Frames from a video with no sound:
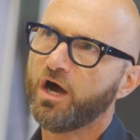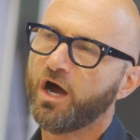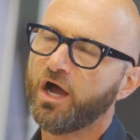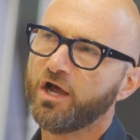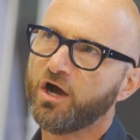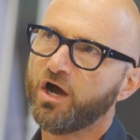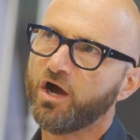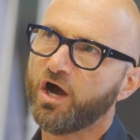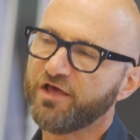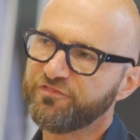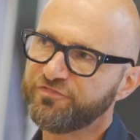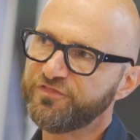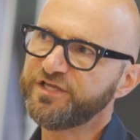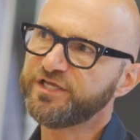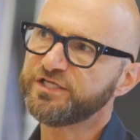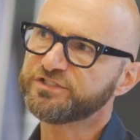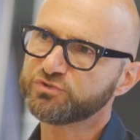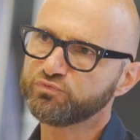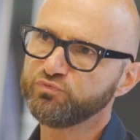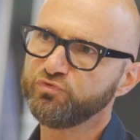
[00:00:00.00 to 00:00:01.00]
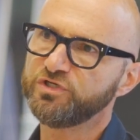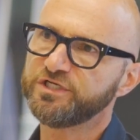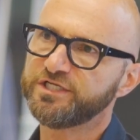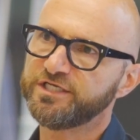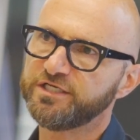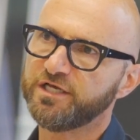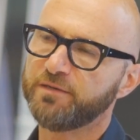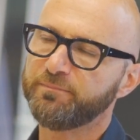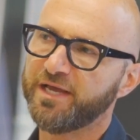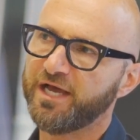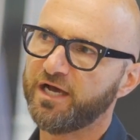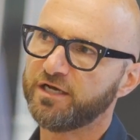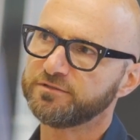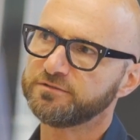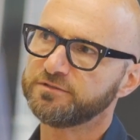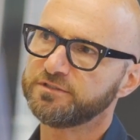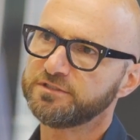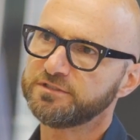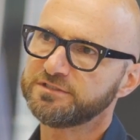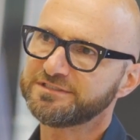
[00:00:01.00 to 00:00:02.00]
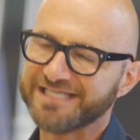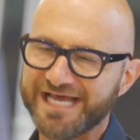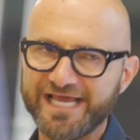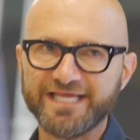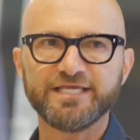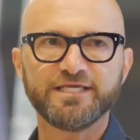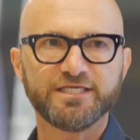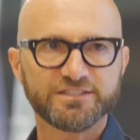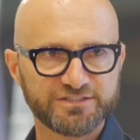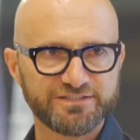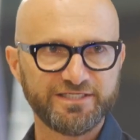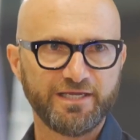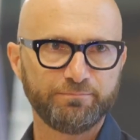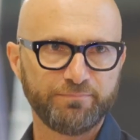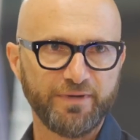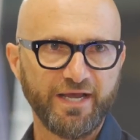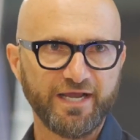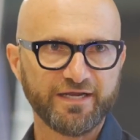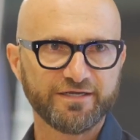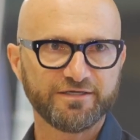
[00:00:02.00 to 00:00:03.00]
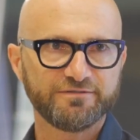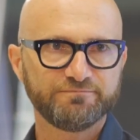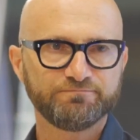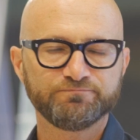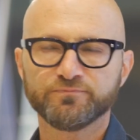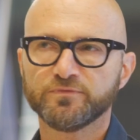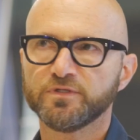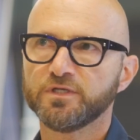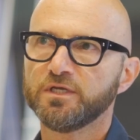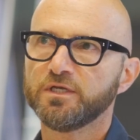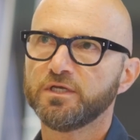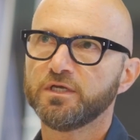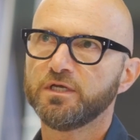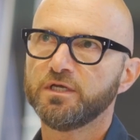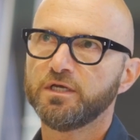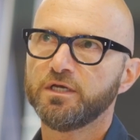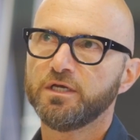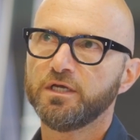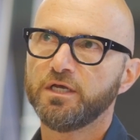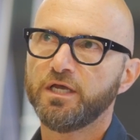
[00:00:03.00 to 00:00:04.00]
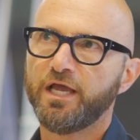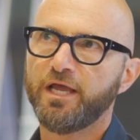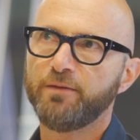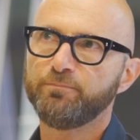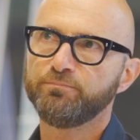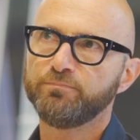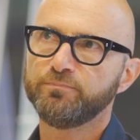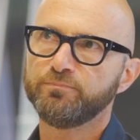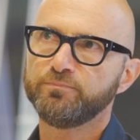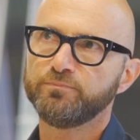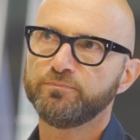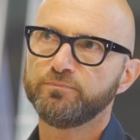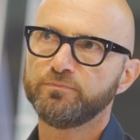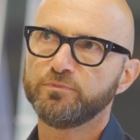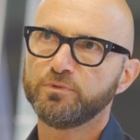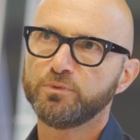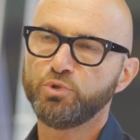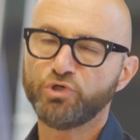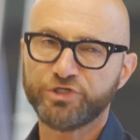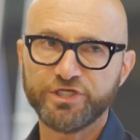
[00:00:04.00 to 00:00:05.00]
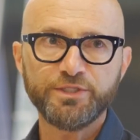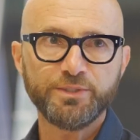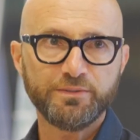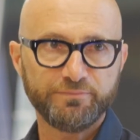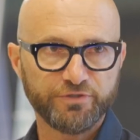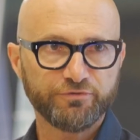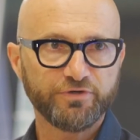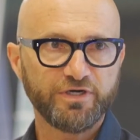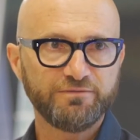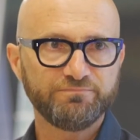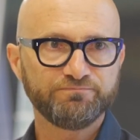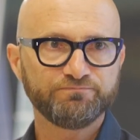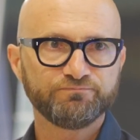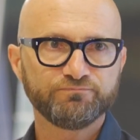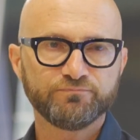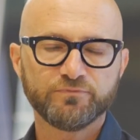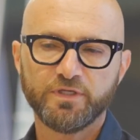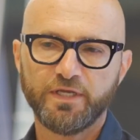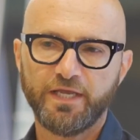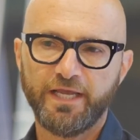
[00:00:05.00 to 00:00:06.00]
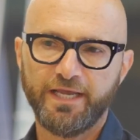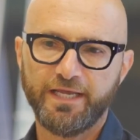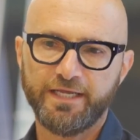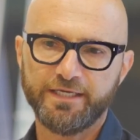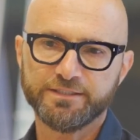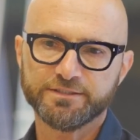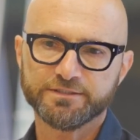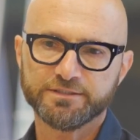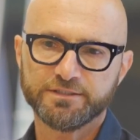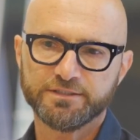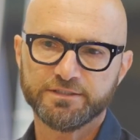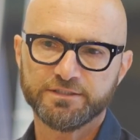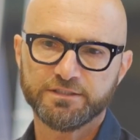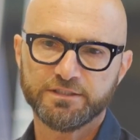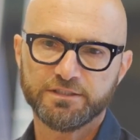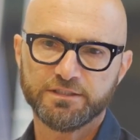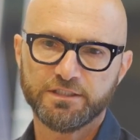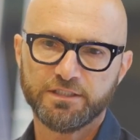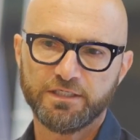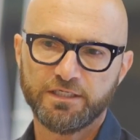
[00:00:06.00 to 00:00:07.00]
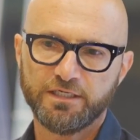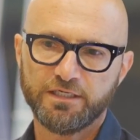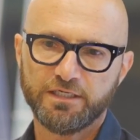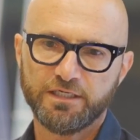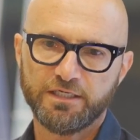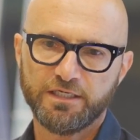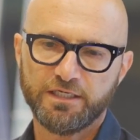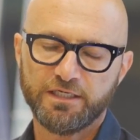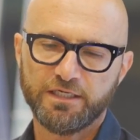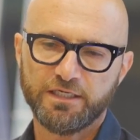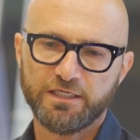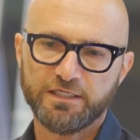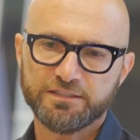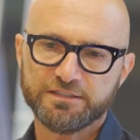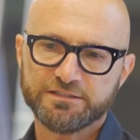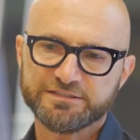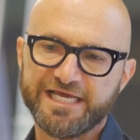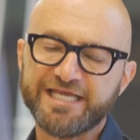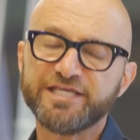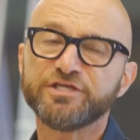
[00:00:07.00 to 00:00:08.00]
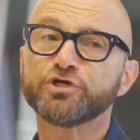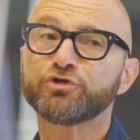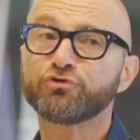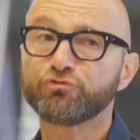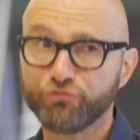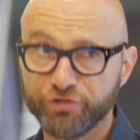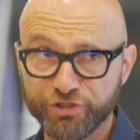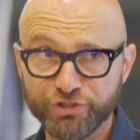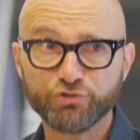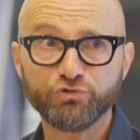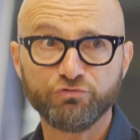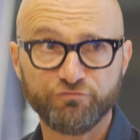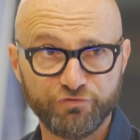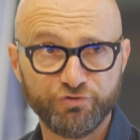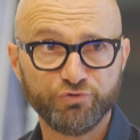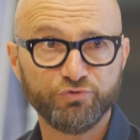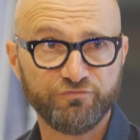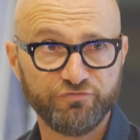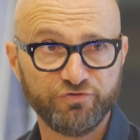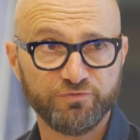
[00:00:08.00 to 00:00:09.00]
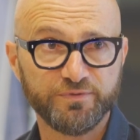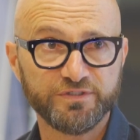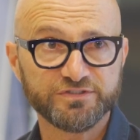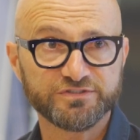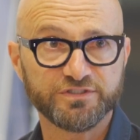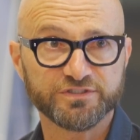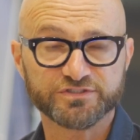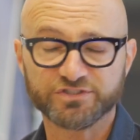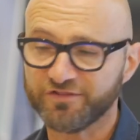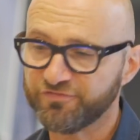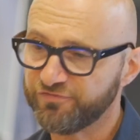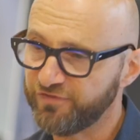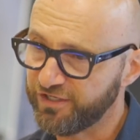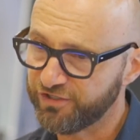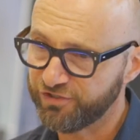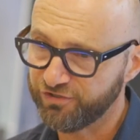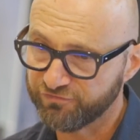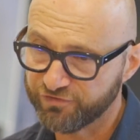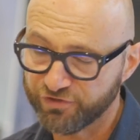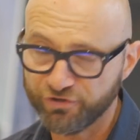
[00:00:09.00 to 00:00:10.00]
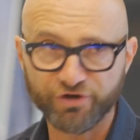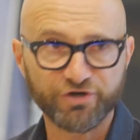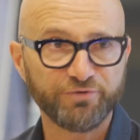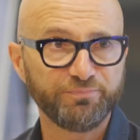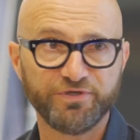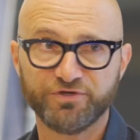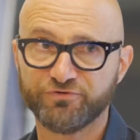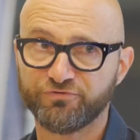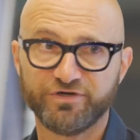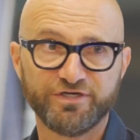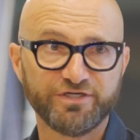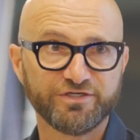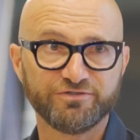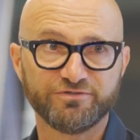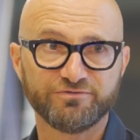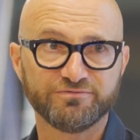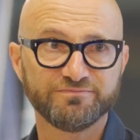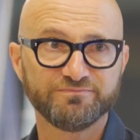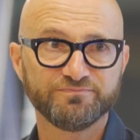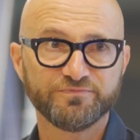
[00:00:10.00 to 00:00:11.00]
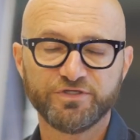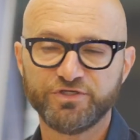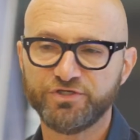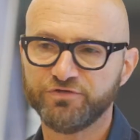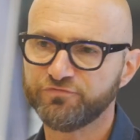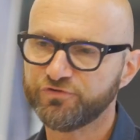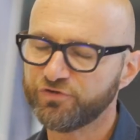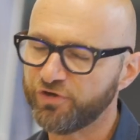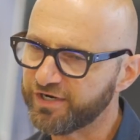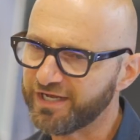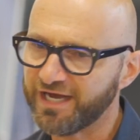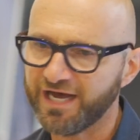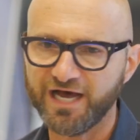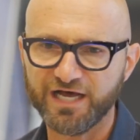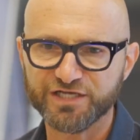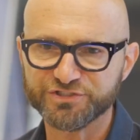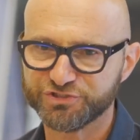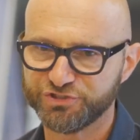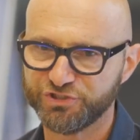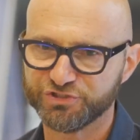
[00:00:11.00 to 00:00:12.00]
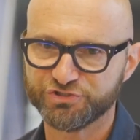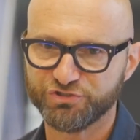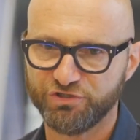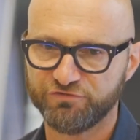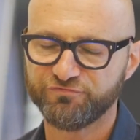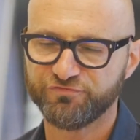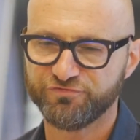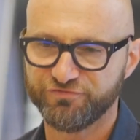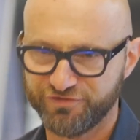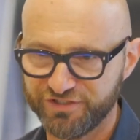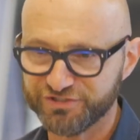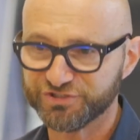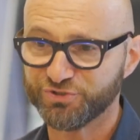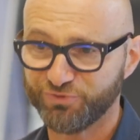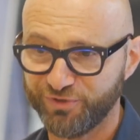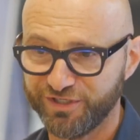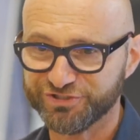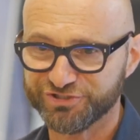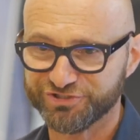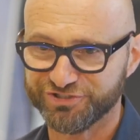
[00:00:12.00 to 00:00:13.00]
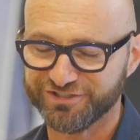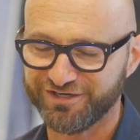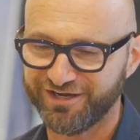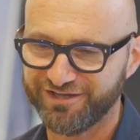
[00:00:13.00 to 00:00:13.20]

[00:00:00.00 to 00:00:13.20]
I think it's really about taking a step back and looking in the mirror and taking a critical view of your business. I think you've got to be critical. You've got to ask yourself this question.